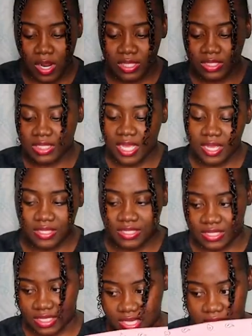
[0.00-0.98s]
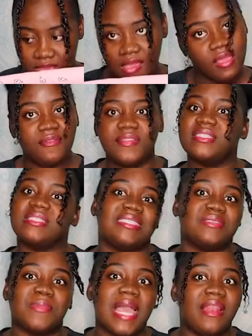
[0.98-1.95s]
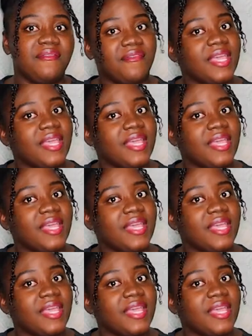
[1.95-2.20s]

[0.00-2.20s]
ones let us see if it's a smiley